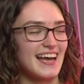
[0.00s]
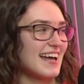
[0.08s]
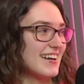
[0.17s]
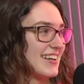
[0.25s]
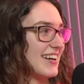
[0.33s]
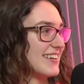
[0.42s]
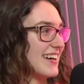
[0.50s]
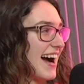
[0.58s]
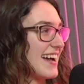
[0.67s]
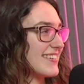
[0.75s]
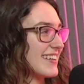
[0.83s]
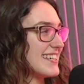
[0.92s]
I don't know.
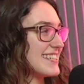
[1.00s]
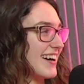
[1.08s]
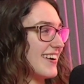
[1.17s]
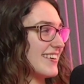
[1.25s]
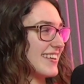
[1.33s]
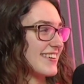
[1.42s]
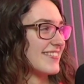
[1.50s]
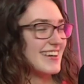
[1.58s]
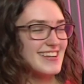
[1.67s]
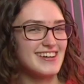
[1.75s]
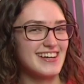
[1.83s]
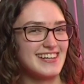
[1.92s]
I really don't. Like, what are
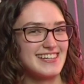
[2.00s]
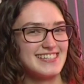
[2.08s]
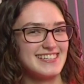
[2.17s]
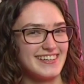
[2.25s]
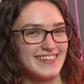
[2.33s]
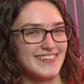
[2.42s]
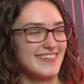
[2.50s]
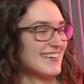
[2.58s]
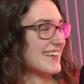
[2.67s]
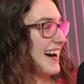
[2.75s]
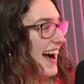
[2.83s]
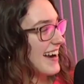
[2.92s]
you going to do?
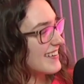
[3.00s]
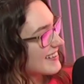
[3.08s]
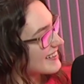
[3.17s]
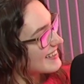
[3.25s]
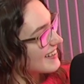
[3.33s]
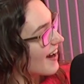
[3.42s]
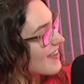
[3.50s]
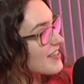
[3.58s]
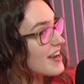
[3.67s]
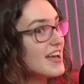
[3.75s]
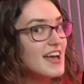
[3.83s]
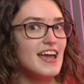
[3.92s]
I really don't. And then
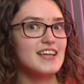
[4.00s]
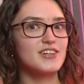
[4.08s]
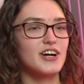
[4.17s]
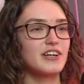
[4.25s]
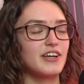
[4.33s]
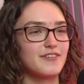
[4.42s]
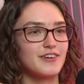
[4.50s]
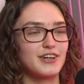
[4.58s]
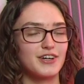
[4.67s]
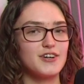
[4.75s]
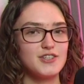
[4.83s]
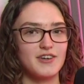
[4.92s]
it's harder. Like, for
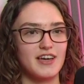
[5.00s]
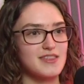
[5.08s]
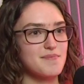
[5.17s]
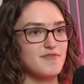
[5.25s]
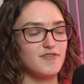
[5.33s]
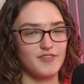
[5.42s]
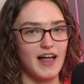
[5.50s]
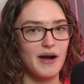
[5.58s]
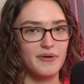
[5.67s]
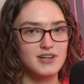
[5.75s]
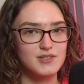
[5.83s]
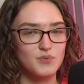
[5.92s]
girls, you can get them
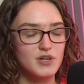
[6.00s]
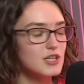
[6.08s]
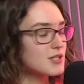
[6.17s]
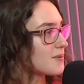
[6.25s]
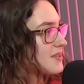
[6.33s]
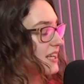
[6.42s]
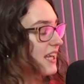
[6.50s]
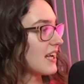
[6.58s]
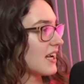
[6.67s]
flowers. What are you supposed to get a guy?